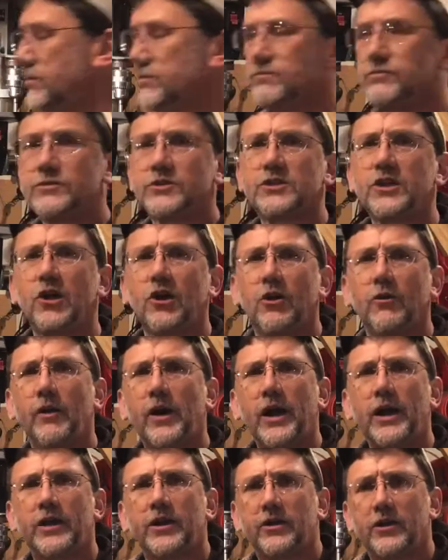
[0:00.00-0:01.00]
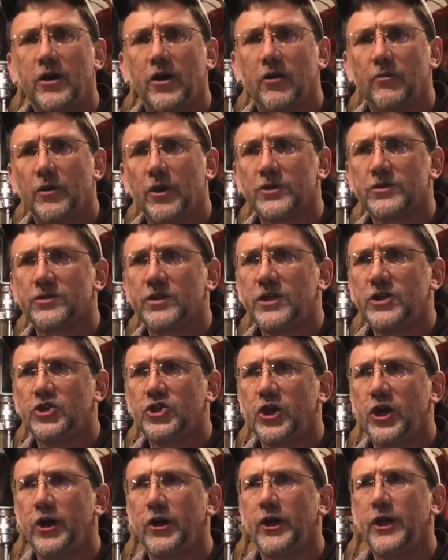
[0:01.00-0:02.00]
Sarah wanted to know, mostly
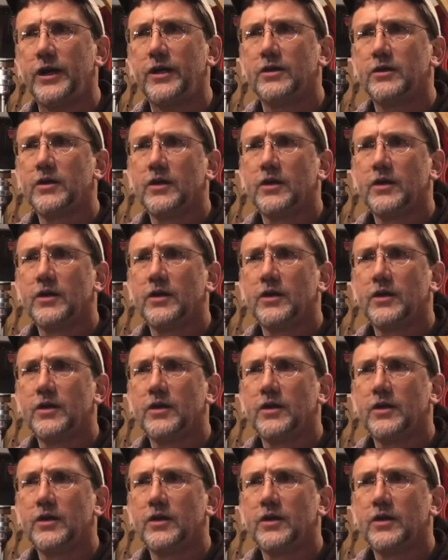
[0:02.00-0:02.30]
cherry